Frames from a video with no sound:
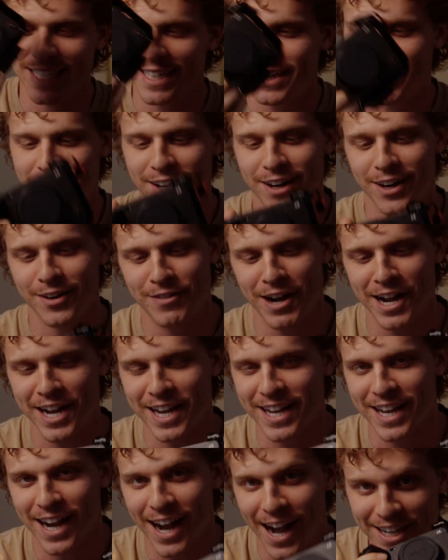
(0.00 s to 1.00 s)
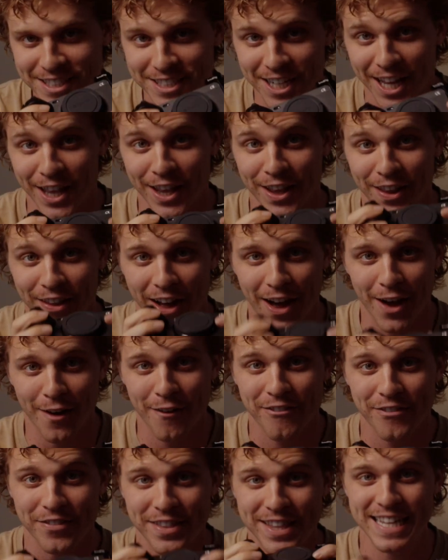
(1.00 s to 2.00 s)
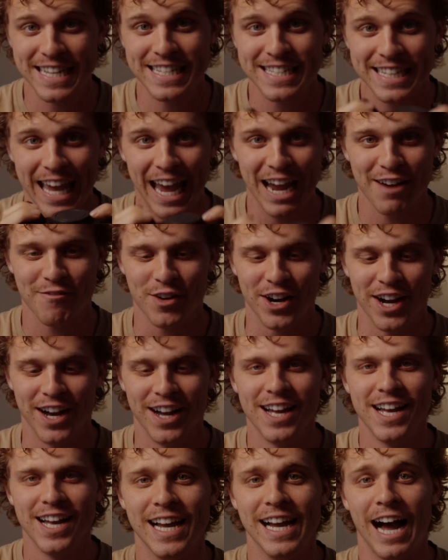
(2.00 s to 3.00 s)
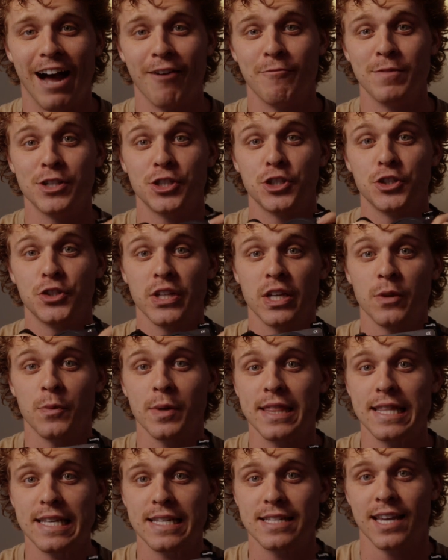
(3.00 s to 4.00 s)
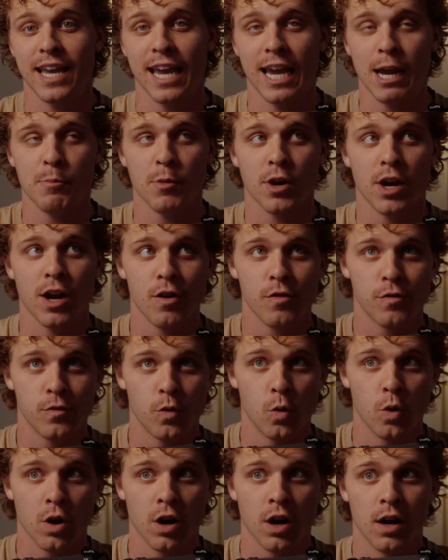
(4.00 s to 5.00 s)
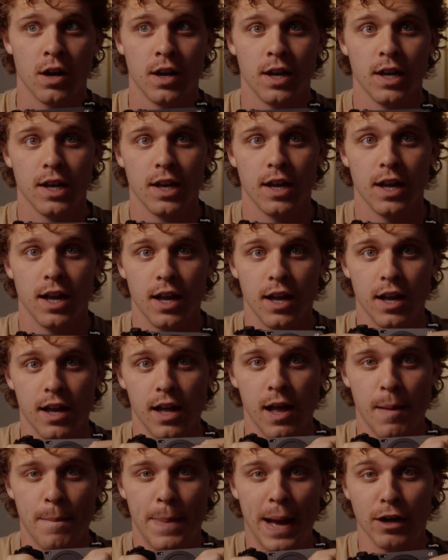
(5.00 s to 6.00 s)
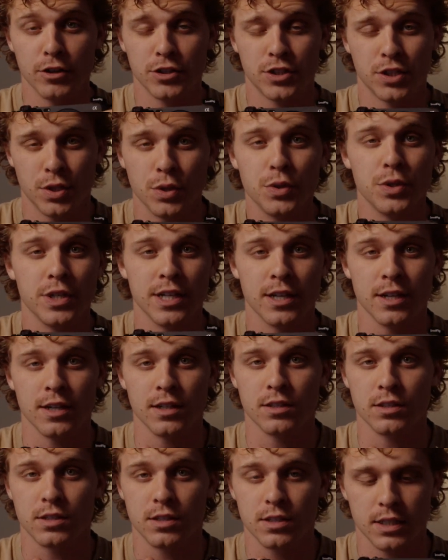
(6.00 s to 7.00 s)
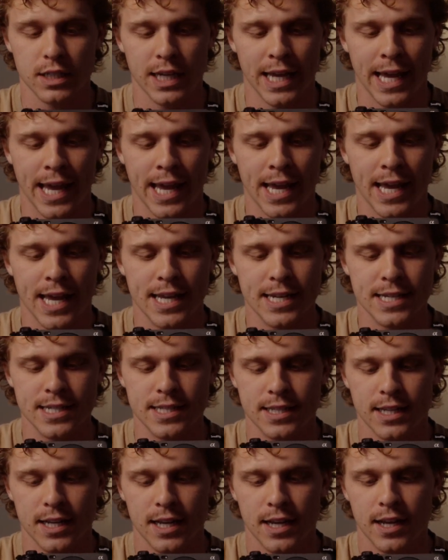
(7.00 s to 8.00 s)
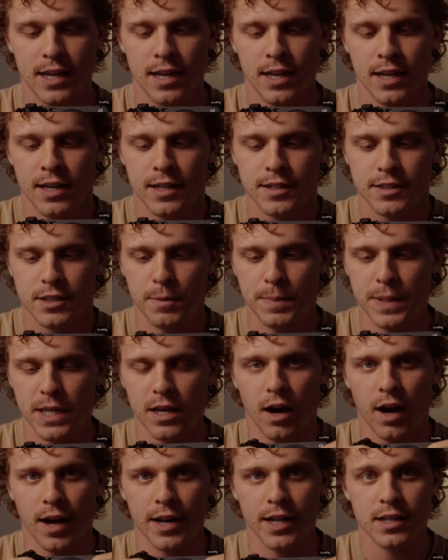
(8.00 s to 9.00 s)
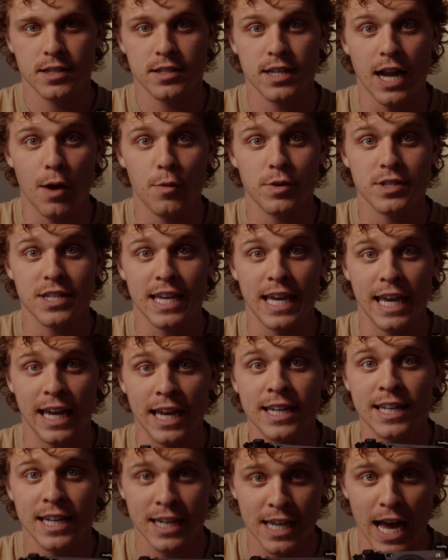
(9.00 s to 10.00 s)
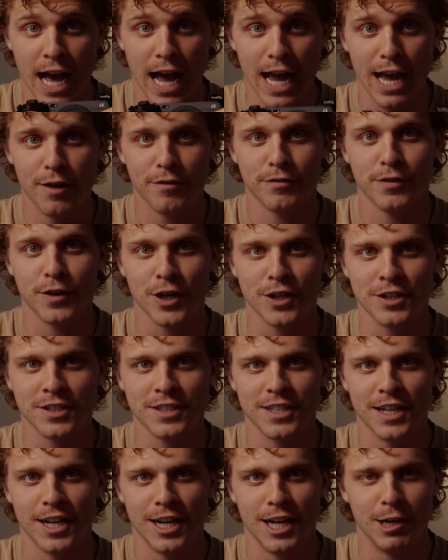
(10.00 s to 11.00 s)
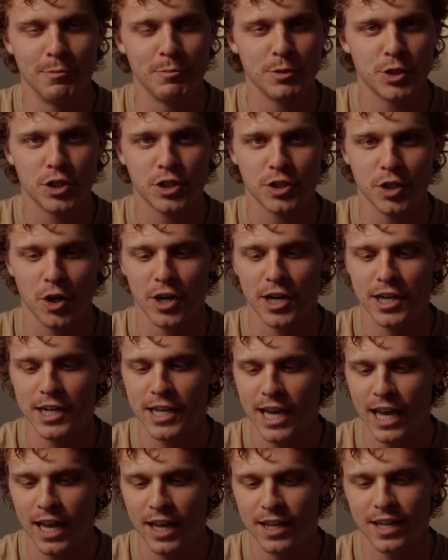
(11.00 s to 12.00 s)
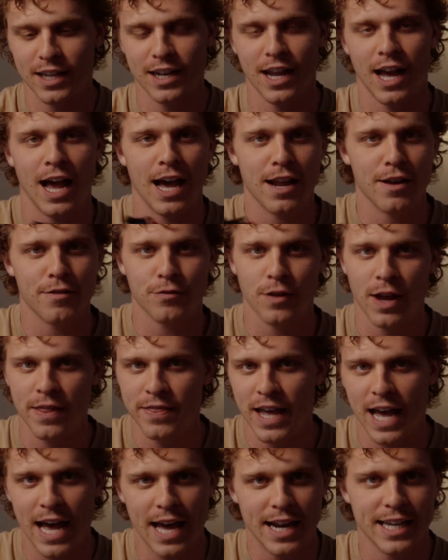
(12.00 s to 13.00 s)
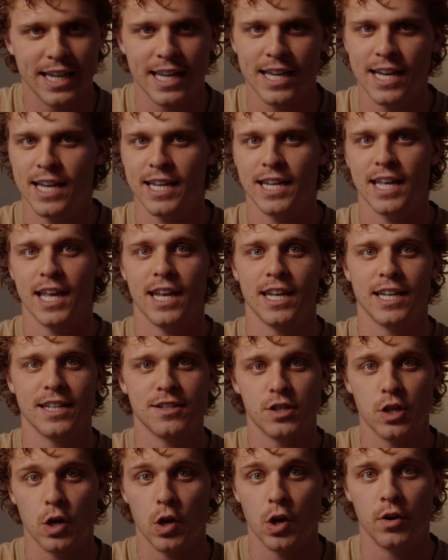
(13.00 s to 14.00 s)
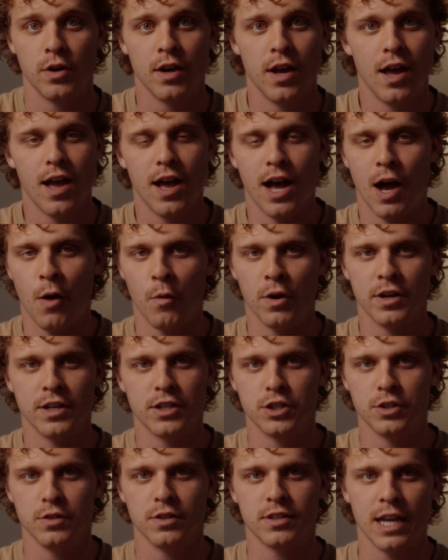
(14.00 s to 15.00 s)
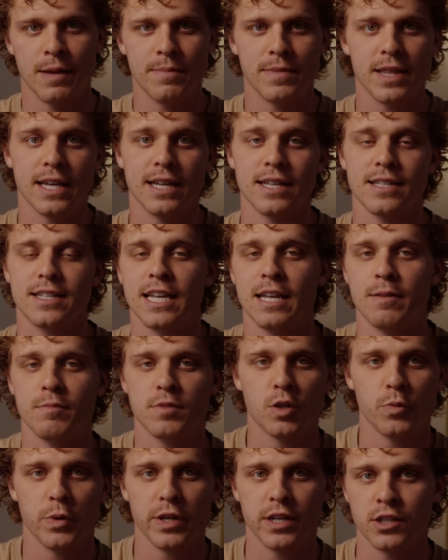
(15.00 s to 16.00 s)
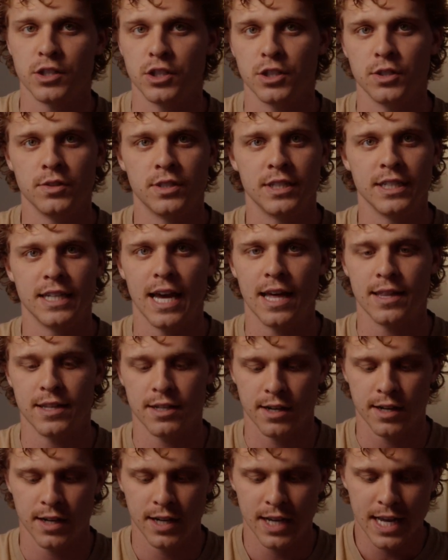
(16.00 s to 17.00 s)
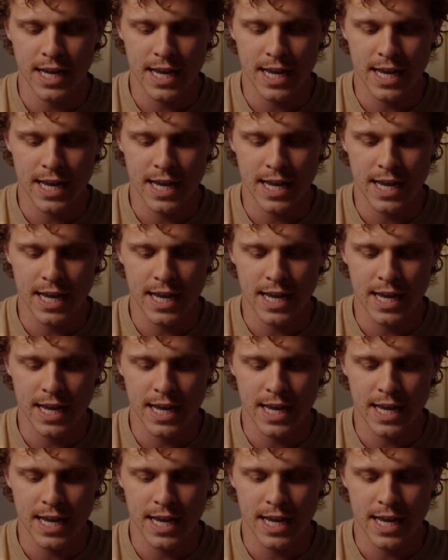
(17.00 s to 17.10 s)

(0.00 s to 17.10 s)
Oh my gosh, I love this camera. I've been shooting with this camera for about two years, and to be honest, I was a Canon guy at first. Um, just started in Canon. I had a friend that had a Canon, and so I wanted to shoot the same thing as him so we could shoot together.